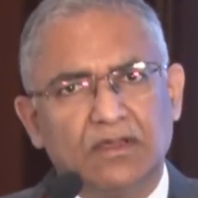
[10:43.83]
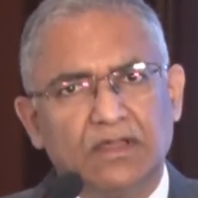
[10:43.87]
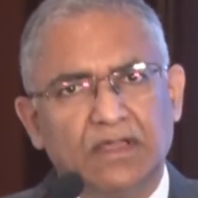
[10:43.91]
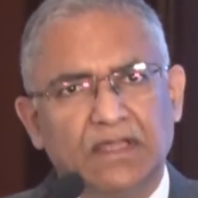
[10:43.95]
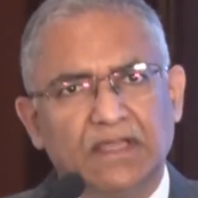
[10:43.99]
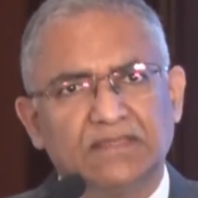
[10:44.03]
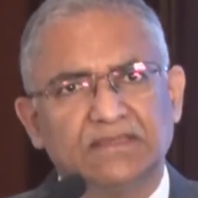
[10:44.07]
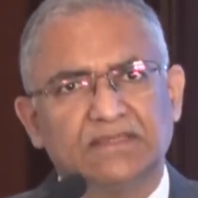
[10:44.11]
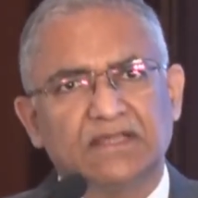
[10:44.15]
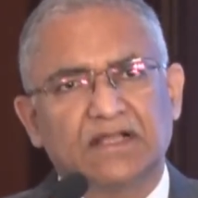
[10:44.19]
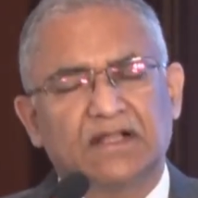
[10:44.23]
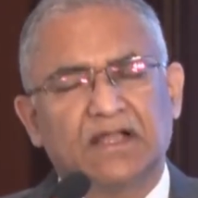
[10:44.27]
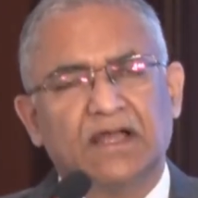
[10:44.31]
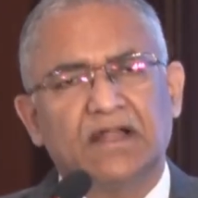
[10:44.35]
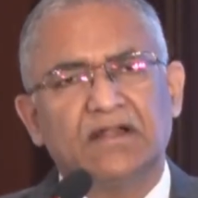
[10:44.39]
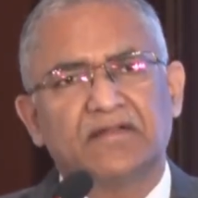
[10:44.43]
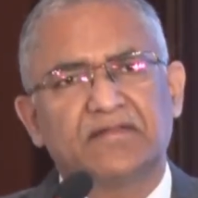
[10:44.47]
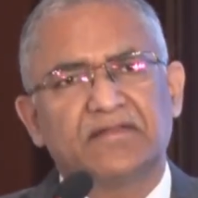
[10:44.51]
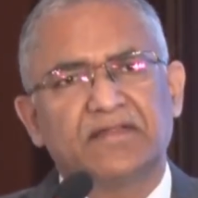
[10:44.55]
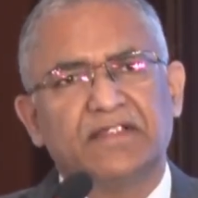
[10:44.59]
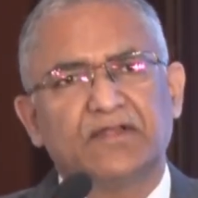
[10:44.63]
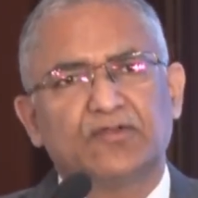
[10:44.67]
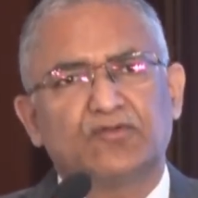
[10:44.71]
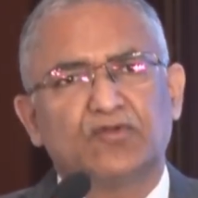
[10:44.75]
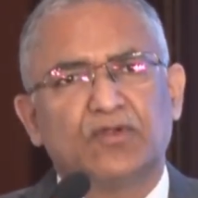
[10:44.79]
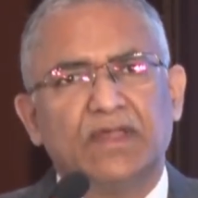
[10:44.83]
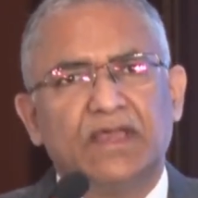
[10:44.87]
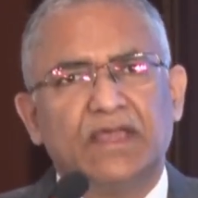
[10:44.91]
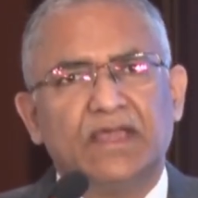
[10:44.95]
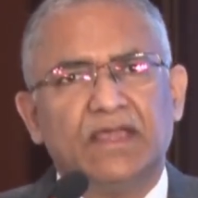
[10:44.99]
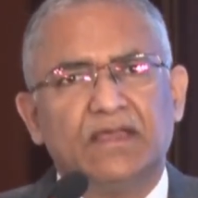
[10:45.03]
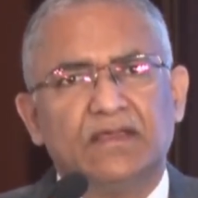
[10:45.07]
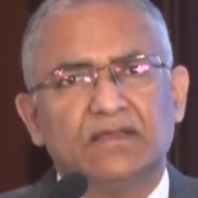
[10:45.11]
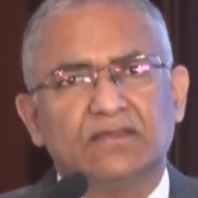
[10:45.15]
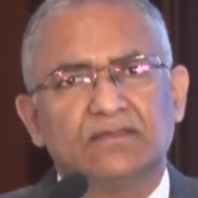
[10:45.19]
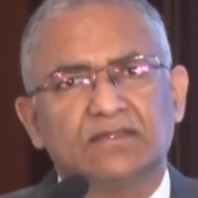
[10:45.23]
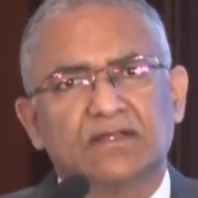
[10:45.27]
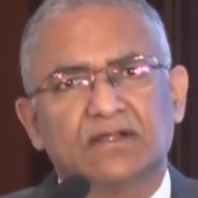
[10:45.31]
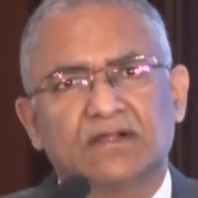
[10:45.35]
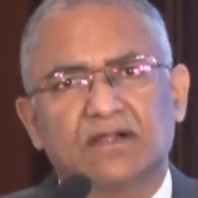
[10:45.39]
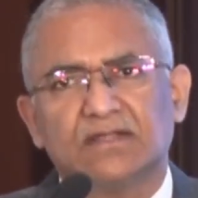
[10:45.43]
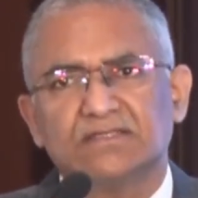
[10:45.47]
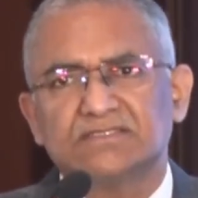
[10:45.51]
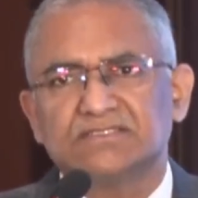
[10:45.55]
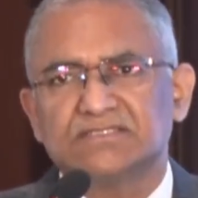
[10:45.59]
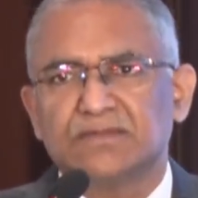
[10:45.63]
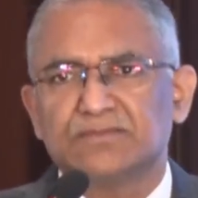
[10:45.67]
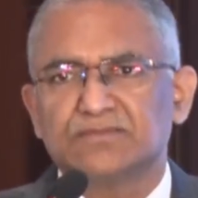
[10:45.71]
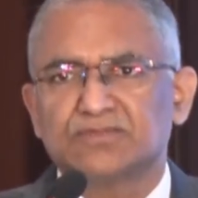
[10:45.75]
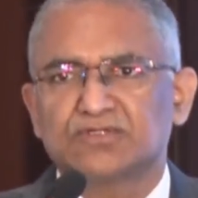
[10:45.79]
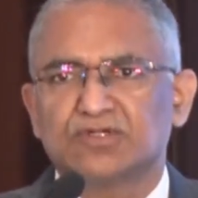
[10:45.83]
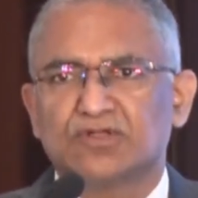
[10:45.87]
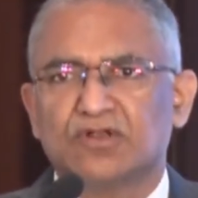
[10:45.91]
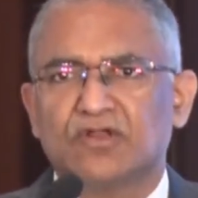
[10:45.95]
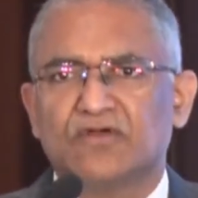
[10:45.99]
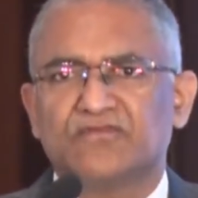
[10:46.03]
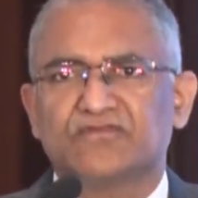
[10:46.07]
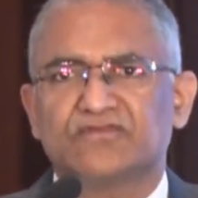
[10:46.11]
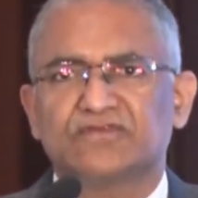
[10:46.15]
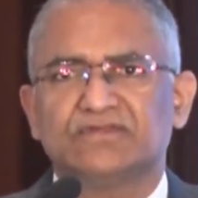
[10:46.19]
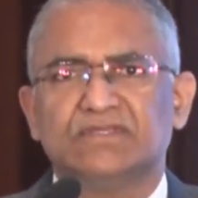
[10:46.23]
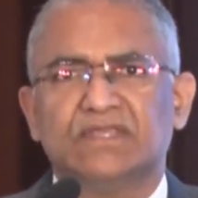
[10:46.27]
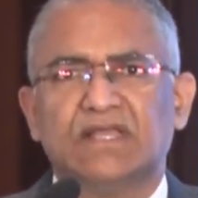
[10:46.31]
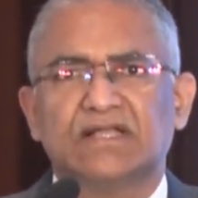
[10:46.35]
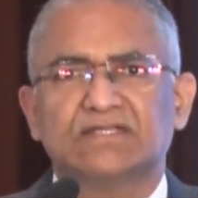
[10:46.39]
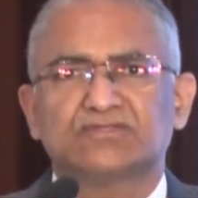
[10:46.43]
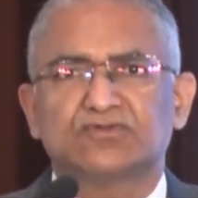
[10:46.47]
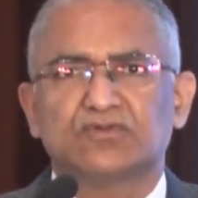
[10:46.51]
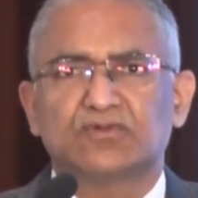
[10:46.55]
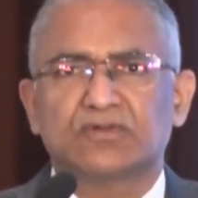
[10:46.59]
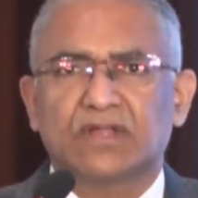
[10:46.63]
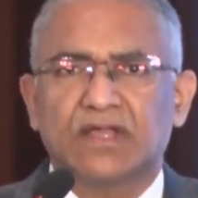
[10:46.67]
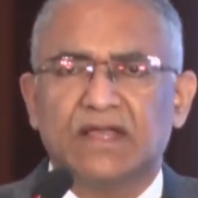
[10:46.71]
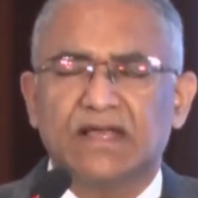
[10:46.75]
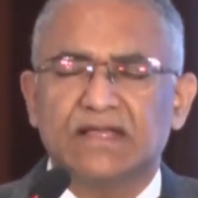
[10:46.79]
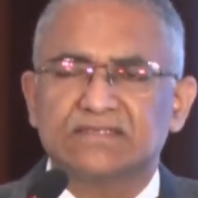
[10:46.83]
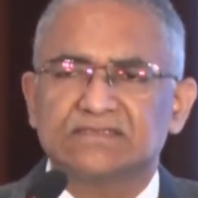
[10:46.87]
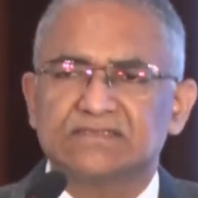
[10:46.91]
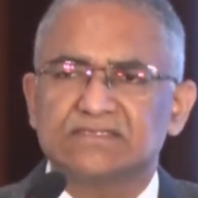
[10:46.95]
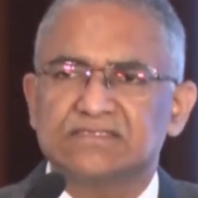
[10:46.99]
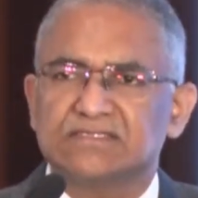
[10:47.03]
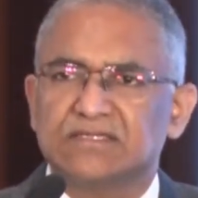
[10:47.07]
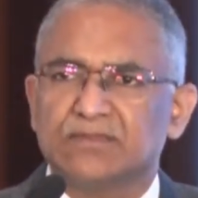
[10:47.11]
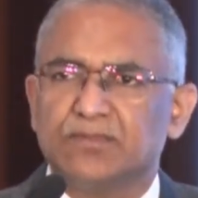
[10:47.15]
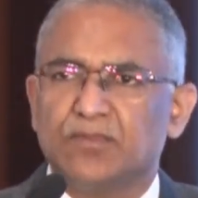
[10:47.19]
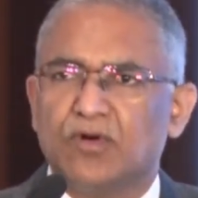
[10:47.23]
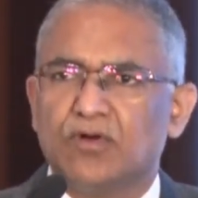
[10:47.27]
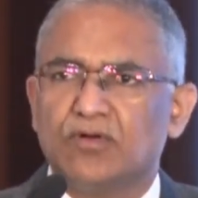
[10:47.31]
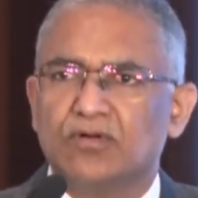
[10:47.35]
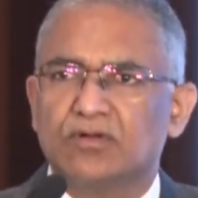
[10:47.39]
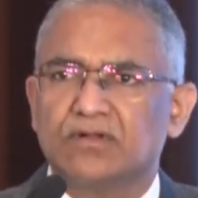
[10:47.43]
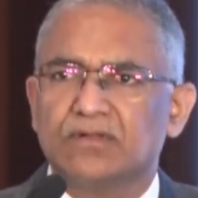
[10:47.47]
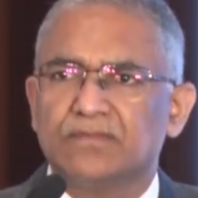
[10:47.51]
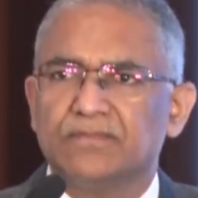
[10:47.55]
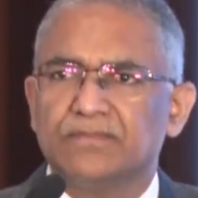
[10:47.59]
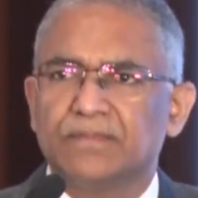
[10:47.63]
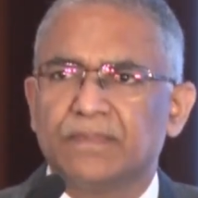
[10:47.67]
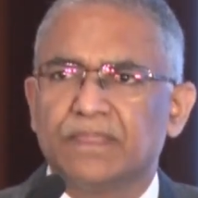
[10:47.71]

in the country today, the consumption of natural gas is about